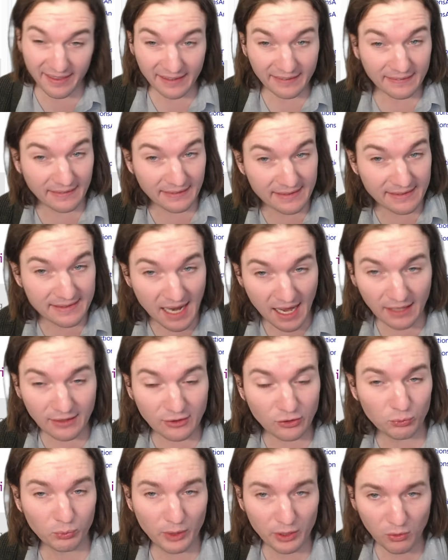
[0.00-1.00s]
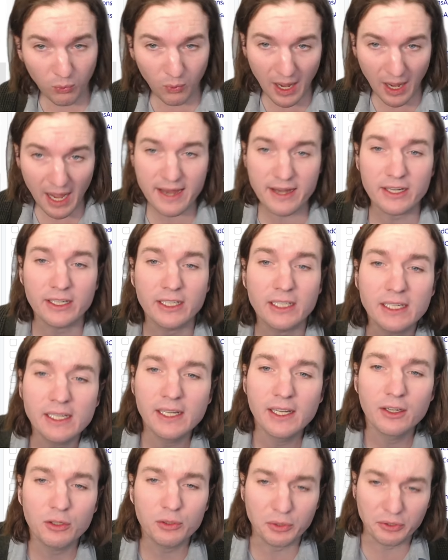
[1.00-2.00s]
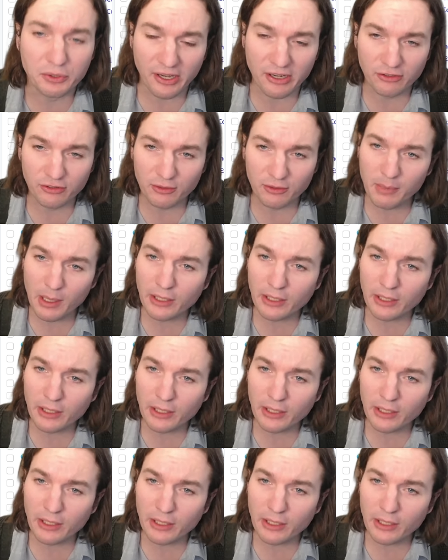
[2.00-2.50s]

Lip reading: this does require quotation